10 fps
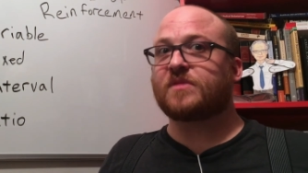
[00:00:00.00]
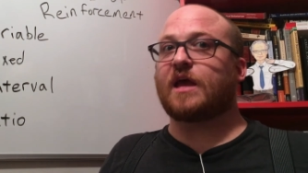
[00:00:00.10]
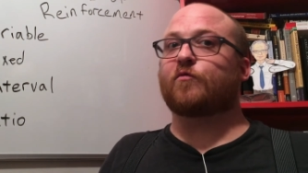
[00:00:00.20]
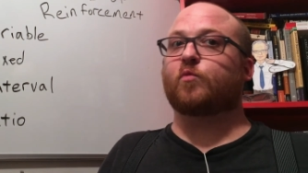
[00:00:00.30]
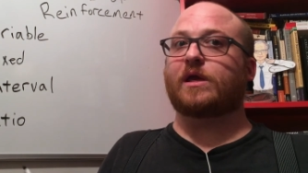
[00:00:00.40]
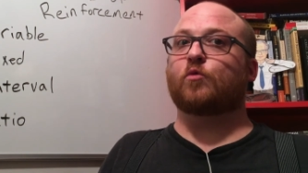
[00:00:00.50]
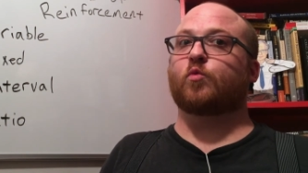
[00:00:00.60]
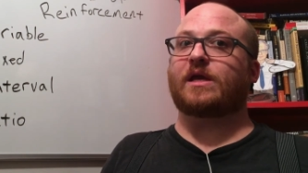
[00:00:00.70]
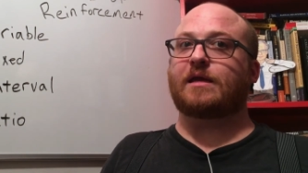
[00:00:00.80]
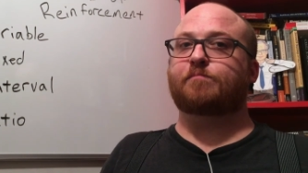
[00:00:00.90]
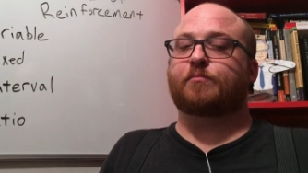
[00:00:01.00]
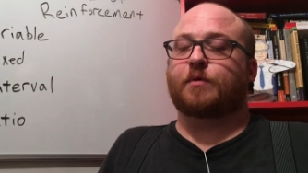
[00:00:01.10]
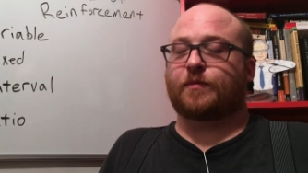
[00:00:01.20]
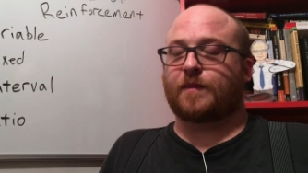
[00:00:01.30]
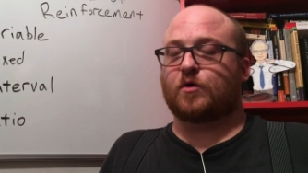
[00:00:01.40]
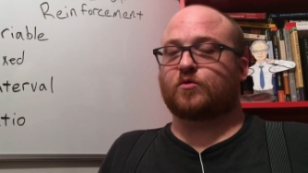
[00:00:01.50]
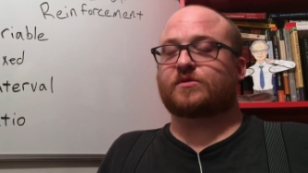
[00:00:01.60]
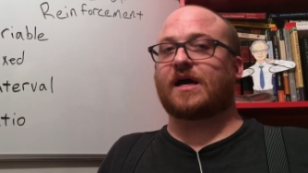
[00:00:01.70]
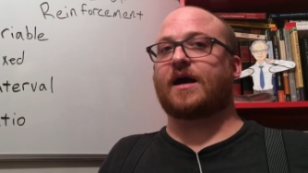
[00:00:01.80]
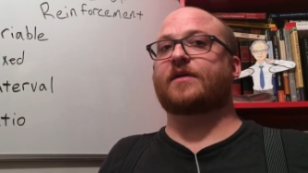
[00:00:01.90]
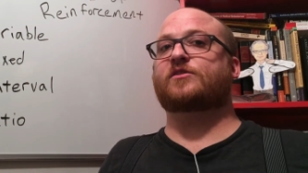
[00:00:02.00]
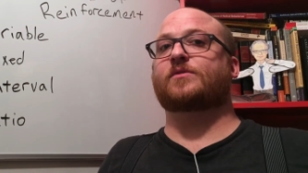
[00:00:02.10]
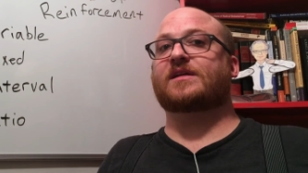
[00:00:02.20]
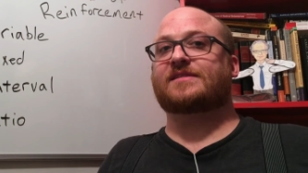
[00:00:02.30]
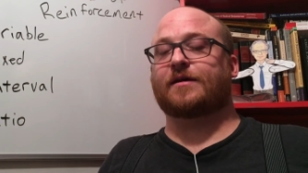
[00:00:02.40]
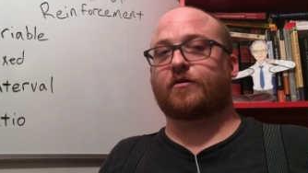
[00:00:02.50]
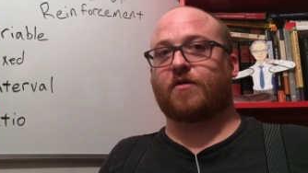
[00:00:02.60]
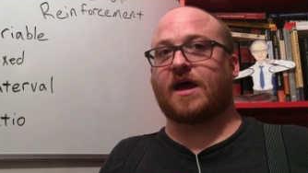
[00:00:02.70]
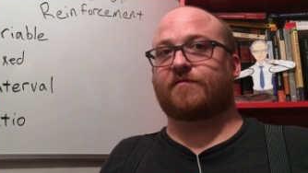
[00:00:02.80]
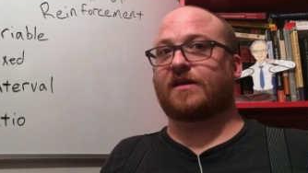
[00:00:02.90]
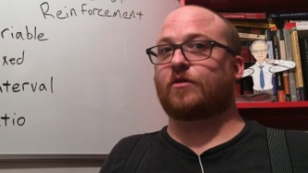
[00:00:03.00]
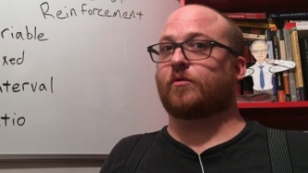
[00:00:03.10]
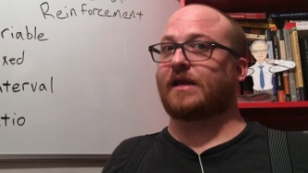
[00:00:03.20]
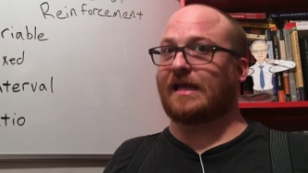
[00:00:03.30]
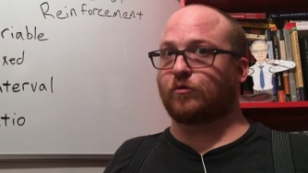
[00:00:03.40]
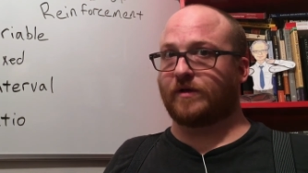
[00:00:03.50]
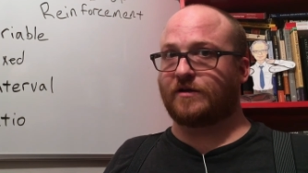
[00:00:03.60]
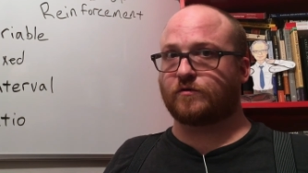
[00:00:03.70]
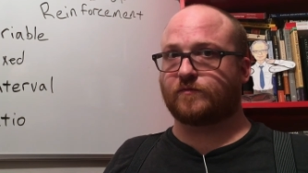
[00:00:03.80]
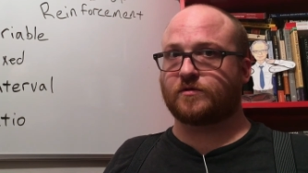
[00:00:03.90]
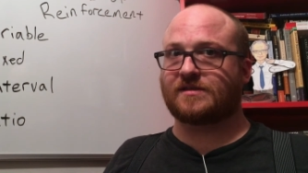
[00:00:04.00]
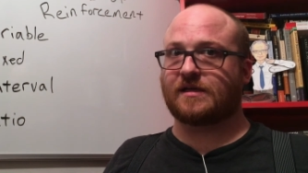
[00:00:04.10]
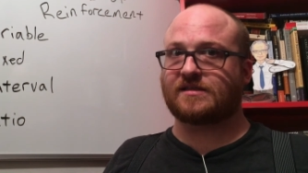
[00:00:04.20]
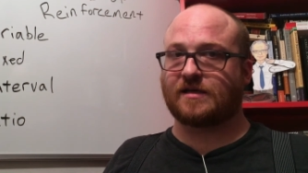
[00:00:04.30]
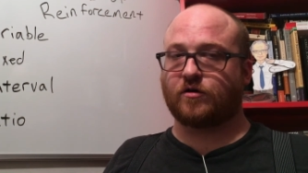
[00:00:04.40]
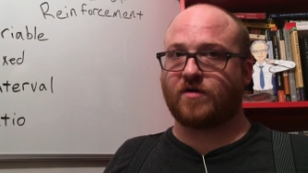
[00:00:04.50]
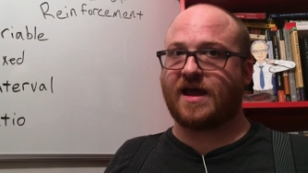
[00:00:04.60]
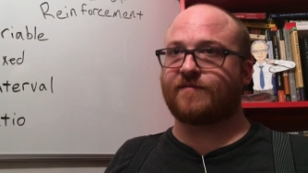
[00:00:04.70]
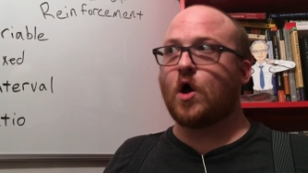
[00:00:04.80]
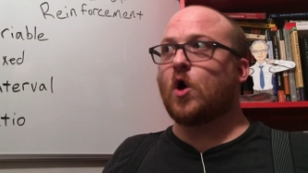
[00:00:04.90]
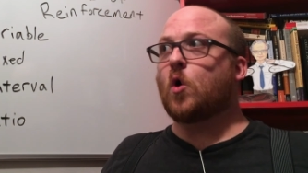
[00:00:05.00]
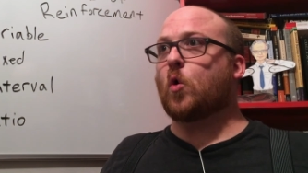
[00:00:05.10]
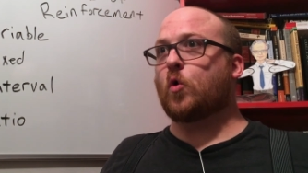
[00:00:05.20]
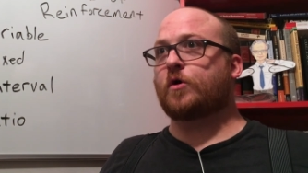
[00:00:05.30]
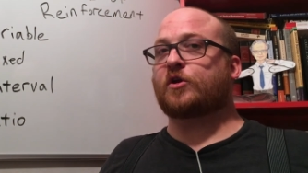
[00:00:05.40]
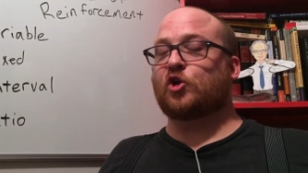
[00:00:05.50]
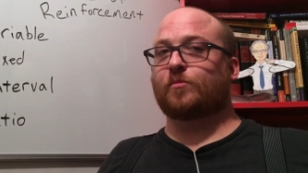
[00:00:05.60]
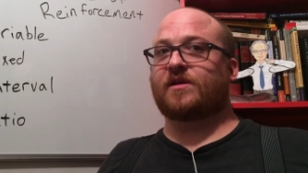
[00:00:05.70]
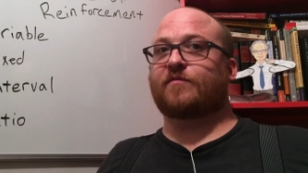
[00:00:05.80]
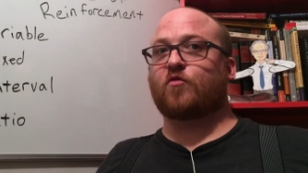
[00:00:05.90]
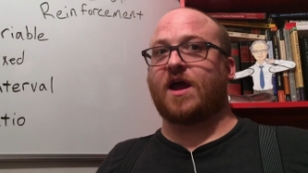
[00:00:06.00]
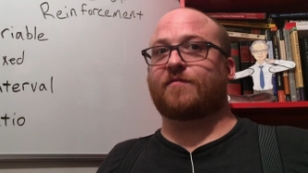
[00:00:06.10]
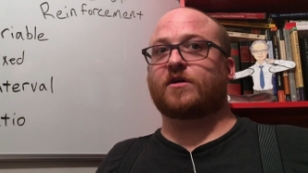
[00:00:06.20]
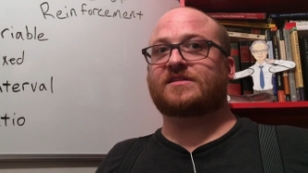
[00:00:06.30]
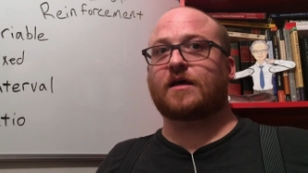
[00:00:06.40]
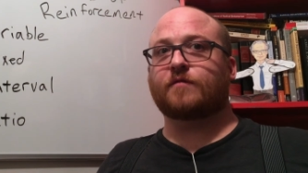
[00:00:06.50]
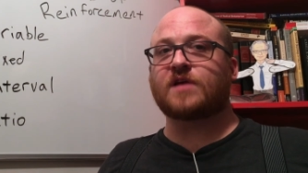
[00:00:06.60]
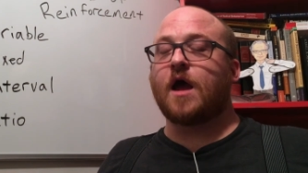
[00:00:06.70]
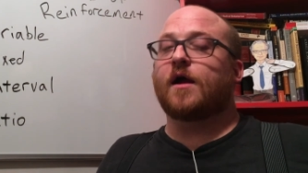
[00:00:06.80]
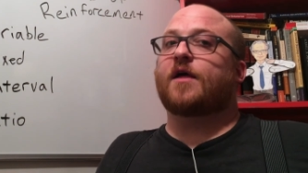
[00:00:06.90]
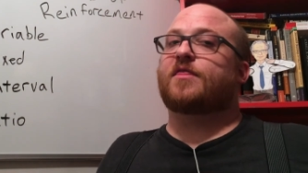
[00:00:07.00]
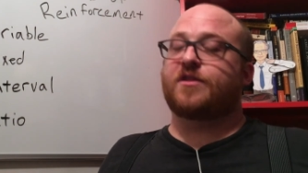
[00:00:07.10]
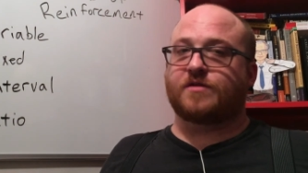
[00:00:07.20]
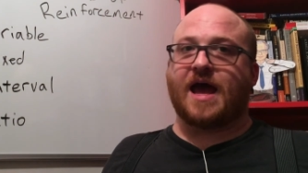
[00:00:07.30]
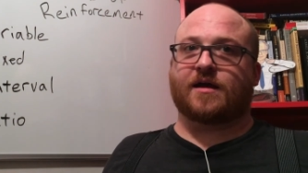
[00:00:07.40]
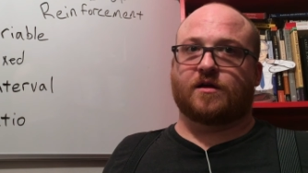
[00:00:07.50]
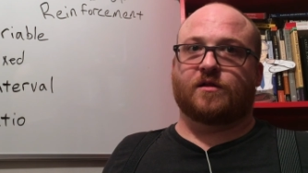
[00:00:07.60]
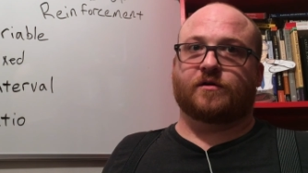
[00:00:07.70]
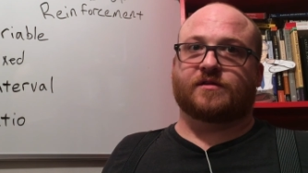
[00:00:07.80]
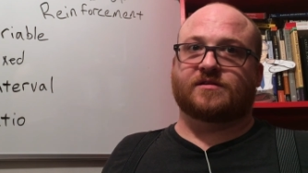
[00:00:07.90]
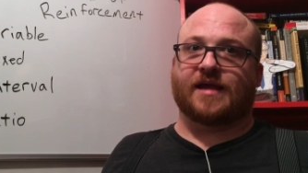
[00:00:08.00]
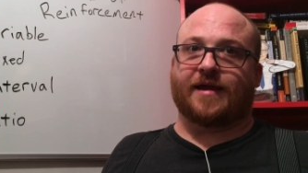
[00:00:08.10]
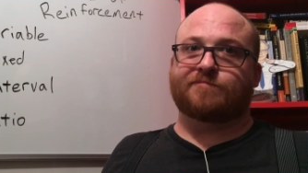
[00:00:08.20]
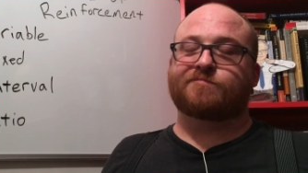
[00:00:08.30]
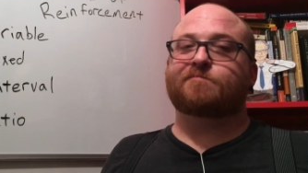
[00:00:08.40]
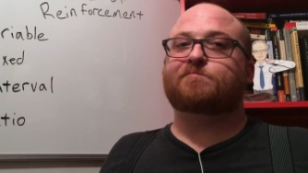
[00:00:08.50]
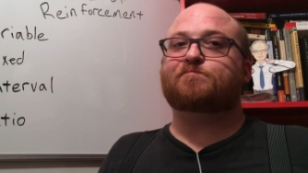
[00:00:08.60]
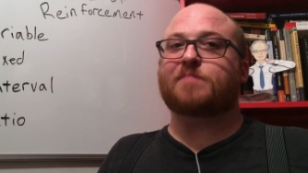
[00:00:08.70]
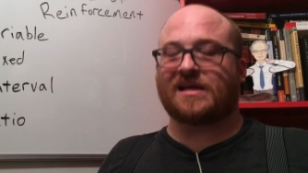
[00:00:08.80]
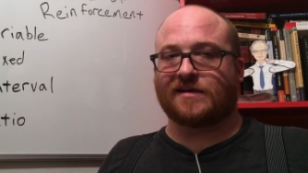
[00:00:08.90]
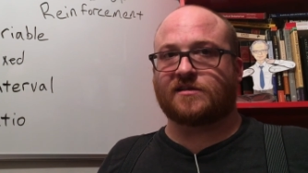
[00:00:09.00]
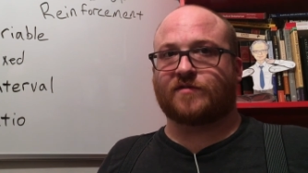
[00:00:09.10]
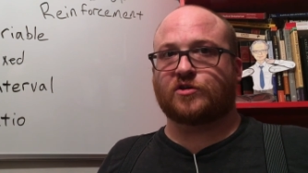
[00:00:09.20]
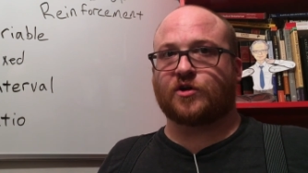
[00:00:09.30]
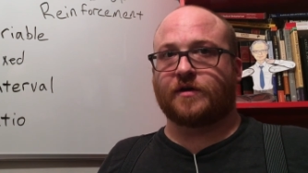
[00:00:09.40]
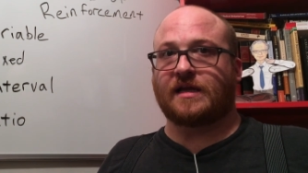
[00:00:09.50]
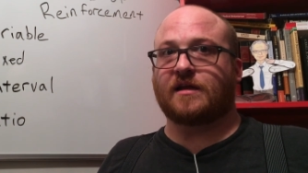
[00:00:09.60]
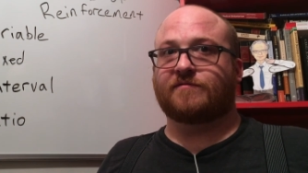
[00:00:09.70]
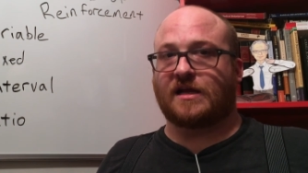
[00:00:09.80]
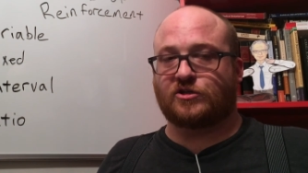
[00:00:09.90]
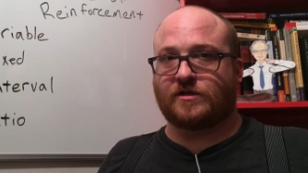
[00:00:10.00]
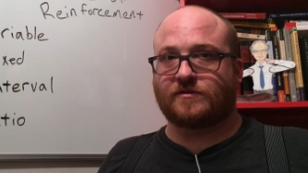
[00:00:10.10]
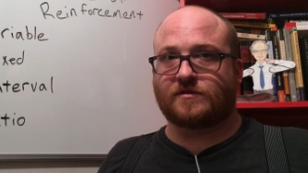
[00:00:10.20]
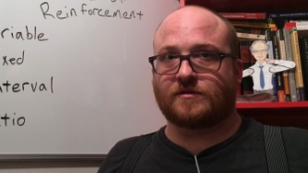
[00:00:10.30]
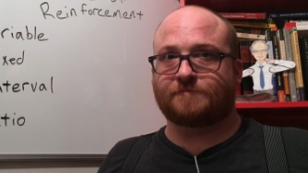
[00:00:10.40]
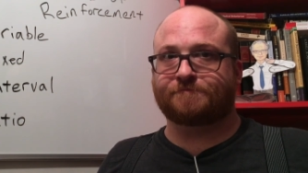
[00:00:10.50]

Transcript: If we re-put those onto an Excel graph, either an equal intervals Excel graph or a cumulative graph ourselves, they're not going to look the same because of our charting conventions.